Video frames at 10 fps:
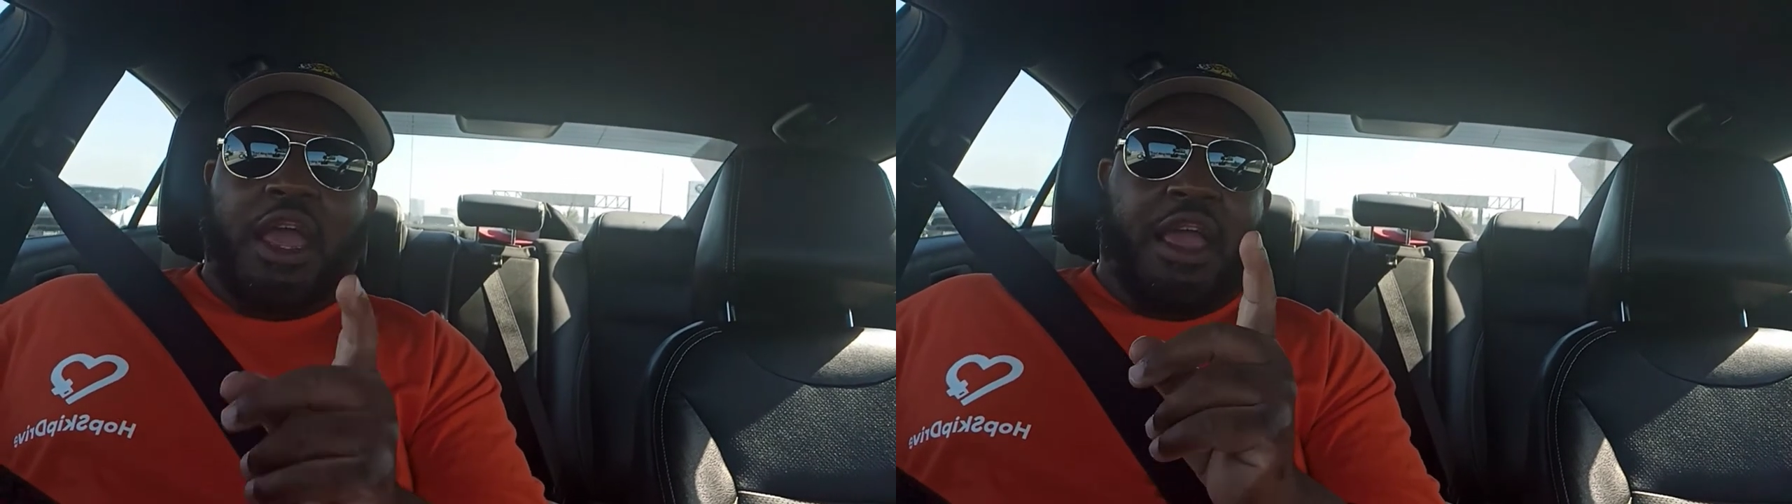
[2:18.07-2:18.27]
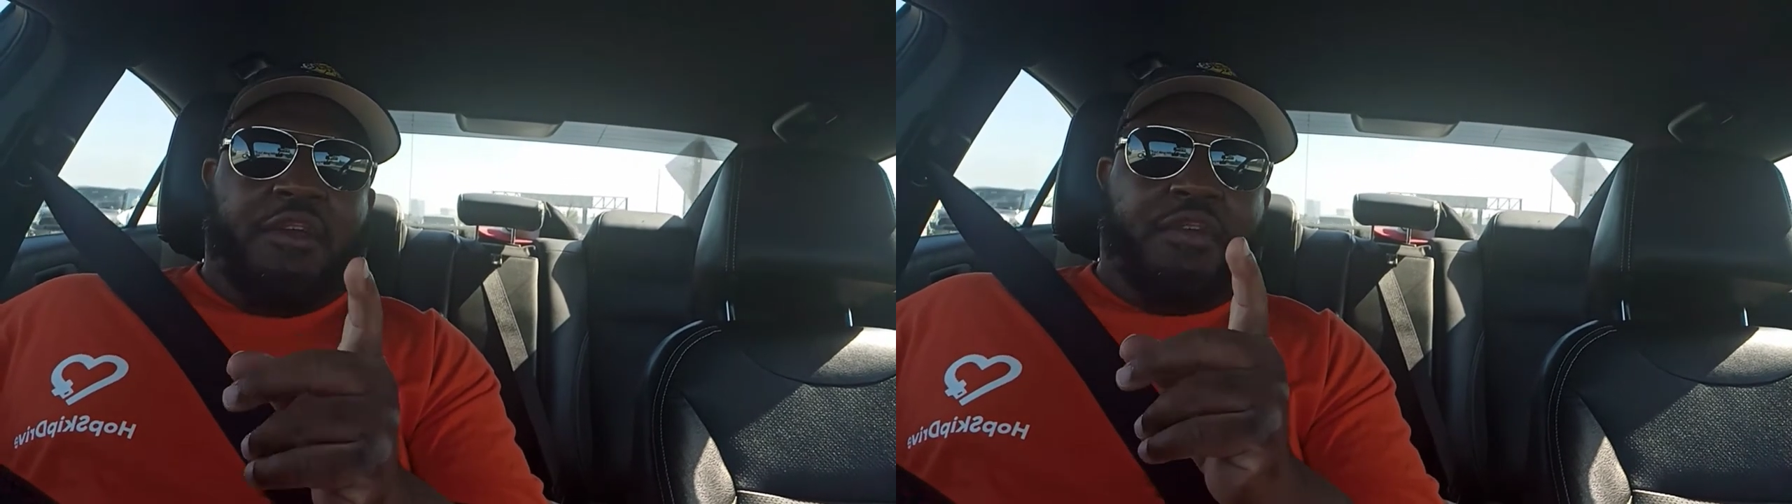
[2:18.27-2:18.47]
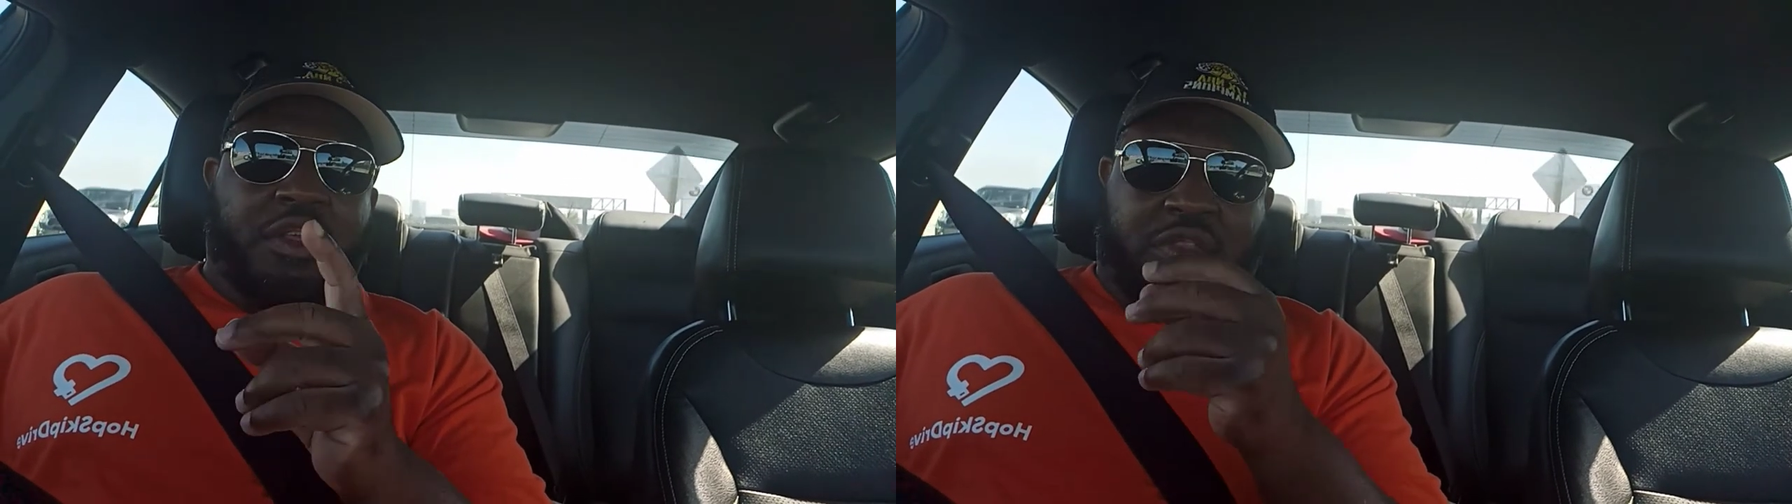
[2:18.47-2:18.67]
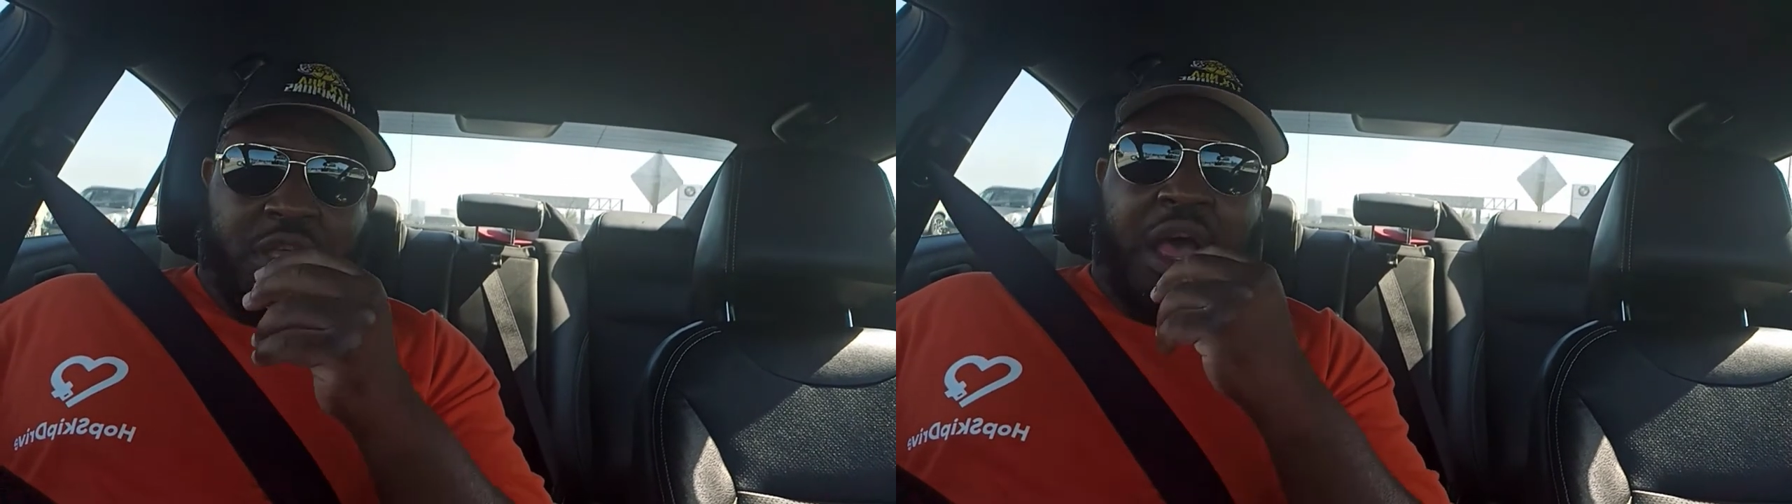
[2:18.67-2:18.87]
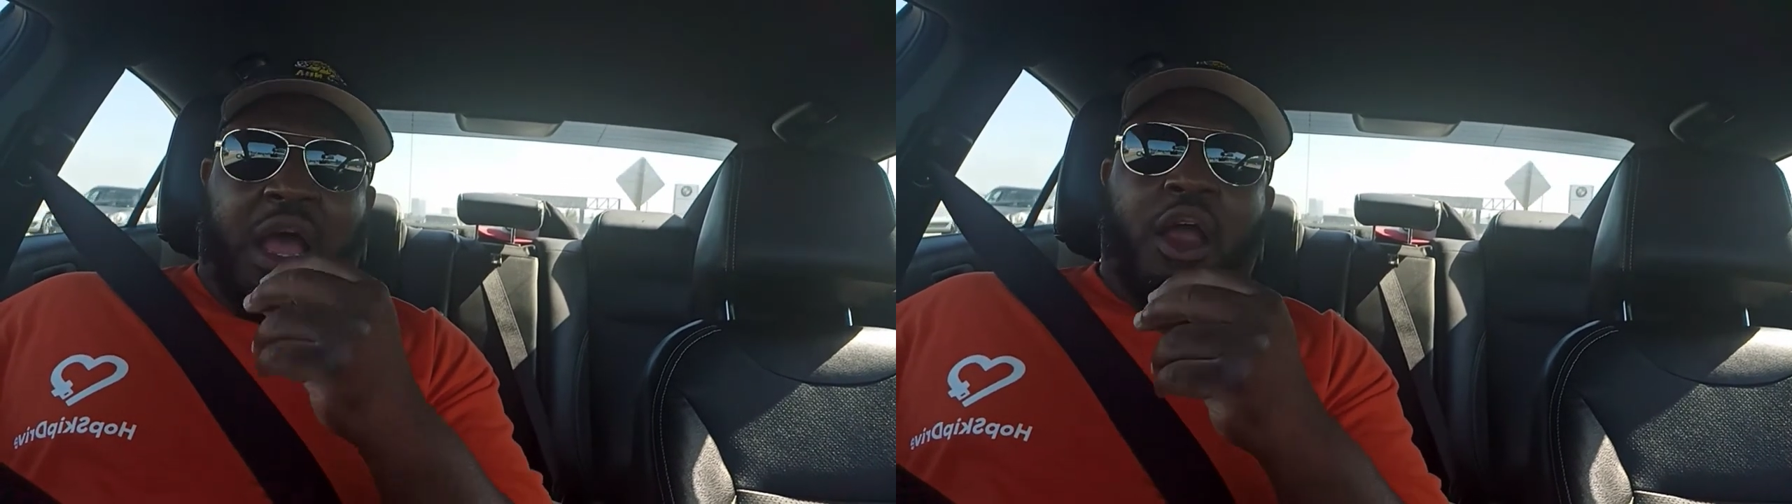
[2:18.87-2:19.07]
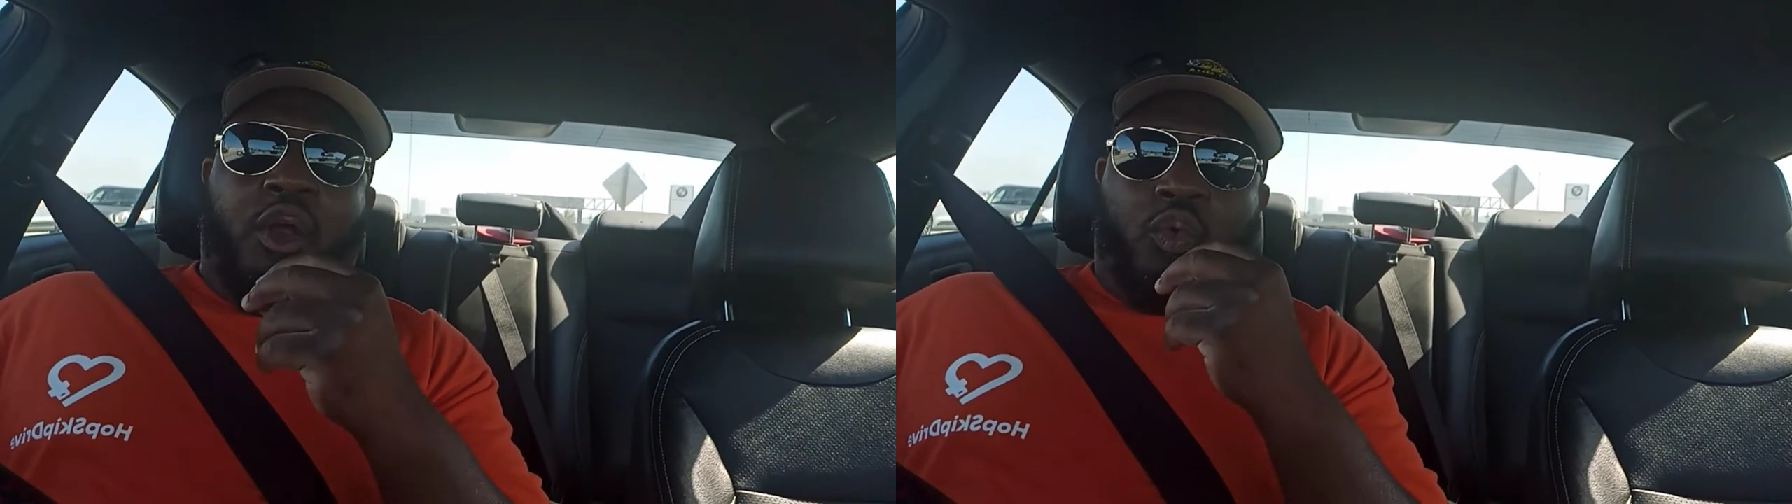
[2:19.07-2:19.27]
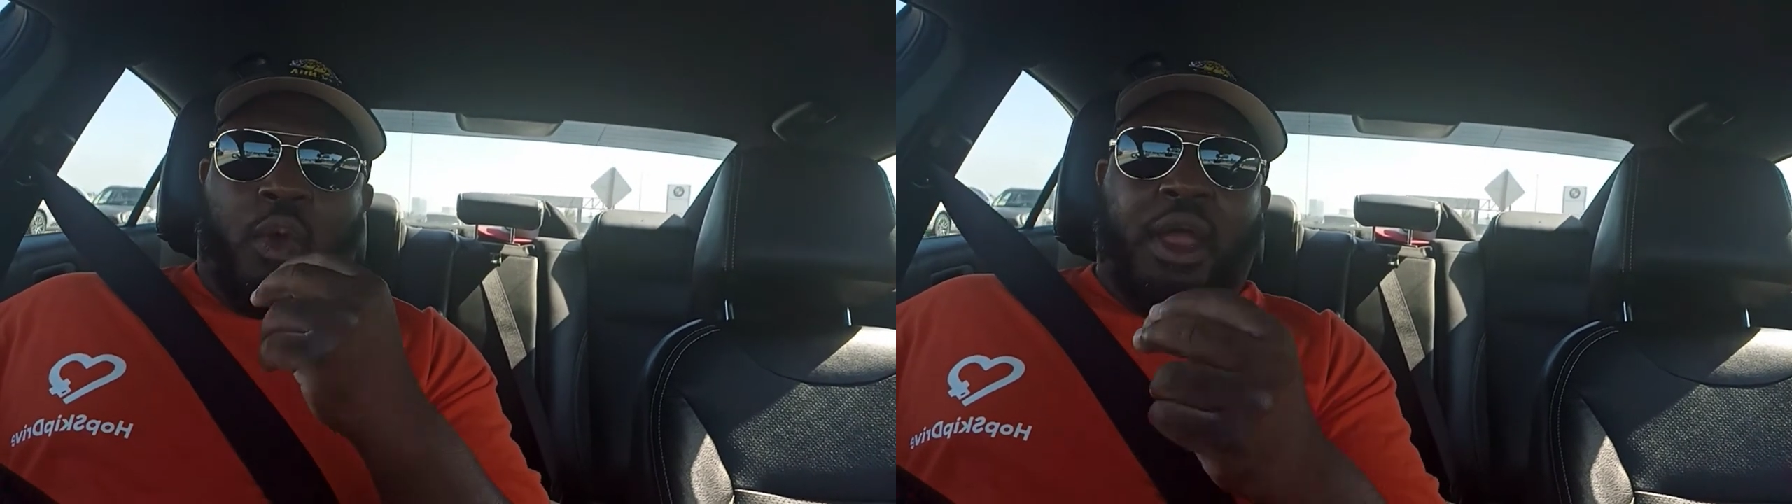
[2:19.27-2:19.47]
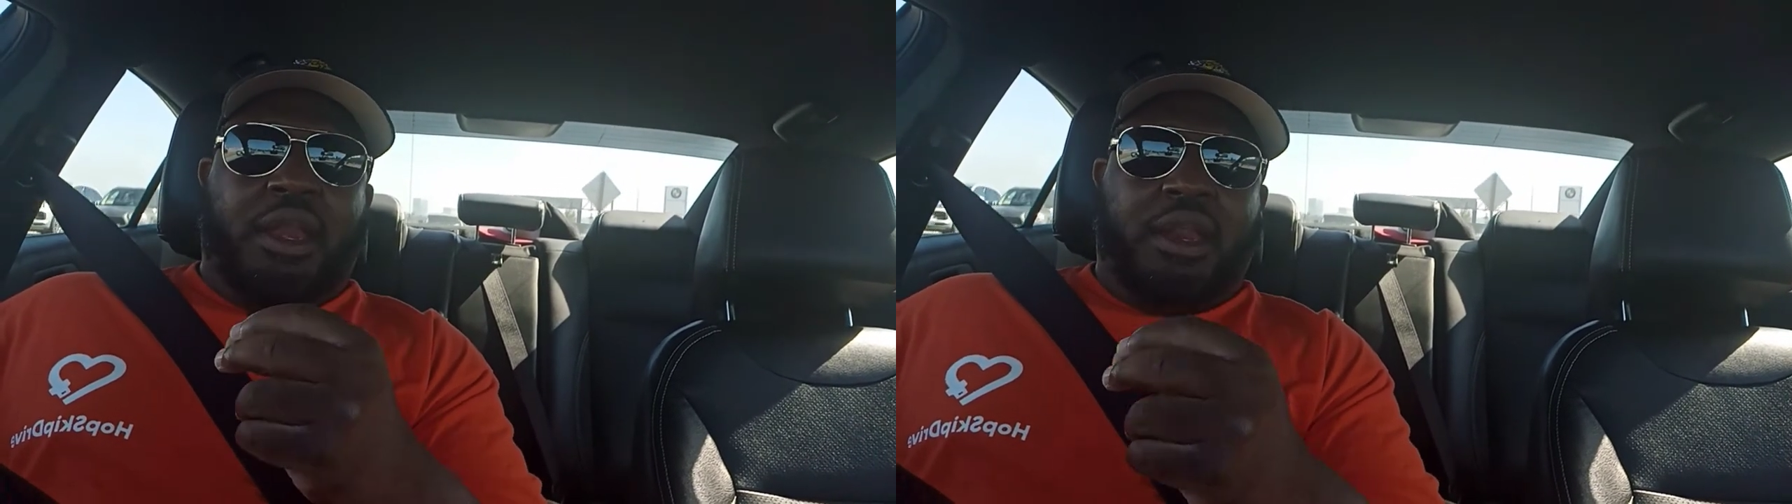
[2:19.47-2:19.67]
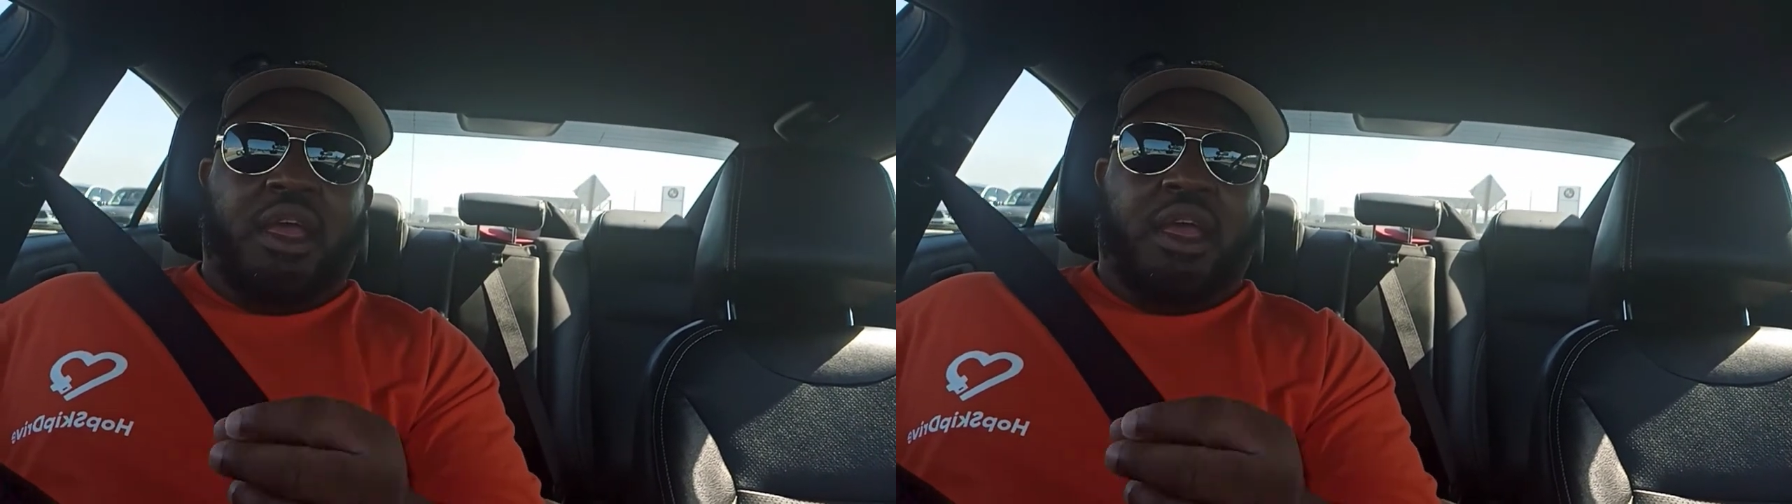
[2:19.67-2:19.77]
a higher rate.